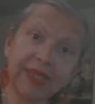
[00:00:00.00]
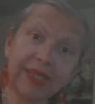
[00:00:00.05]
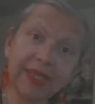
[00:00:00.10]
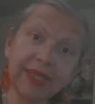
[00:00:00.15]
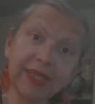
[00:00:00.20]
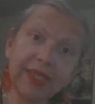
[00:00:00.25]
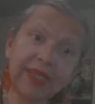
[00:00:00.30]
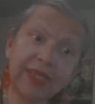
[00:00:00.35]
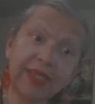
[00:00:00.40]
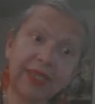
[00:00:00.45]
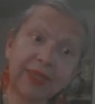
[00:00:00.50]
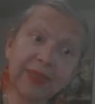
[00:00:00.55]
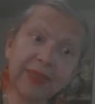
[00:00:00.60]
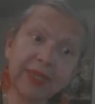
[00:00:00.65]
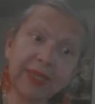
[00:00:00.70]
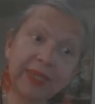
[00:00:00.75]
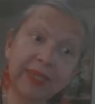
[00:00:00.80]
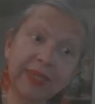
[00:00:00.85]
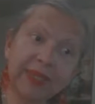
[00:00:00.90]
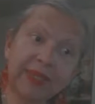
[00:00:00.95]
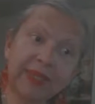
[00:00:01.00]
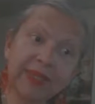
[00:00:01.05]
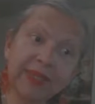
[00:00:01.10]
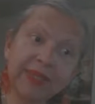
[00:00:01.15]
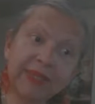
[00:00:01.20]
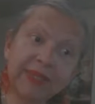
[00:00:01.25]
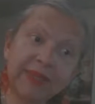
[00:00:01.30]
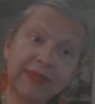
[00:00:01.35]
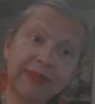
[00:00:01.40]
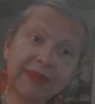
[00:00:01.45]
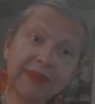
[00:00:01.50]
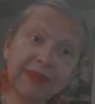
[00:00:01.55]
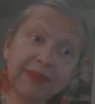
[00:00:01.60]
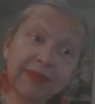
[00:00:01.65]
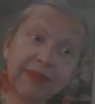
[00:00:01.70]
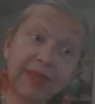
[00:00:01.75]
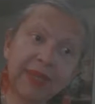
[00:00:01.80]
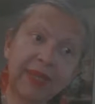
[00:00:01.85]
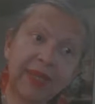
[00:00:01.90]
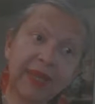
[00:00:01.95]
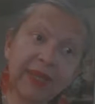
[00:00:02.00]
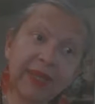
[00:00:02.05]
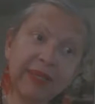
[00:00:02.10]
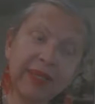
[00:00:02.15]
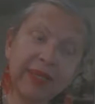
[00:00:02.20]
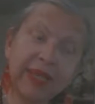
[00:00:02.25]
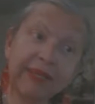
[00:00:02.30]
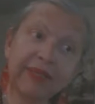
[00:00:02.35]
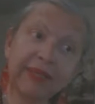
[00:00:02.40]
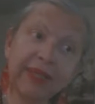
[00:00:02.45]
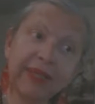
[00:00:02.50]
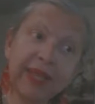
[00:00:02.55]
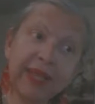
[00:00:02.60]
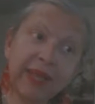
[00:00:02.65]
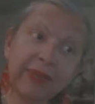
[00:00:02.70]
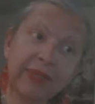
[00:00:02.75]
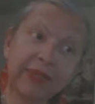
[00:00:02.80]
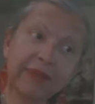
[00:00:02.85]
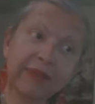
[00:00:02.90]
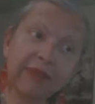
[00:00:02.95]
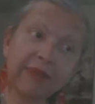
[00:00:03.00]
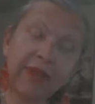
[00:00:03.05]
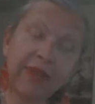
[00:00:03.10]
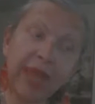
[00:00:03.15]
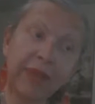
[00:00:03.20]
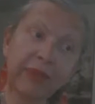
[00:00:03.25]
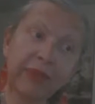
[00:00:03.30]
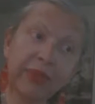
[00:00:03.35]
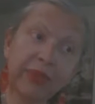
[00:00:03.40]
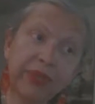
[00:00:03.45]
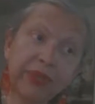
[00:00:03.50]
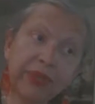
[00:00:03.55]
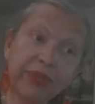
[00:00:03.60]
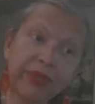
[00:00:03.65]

It is what it is. Uh, yesterday I was in Flatbush.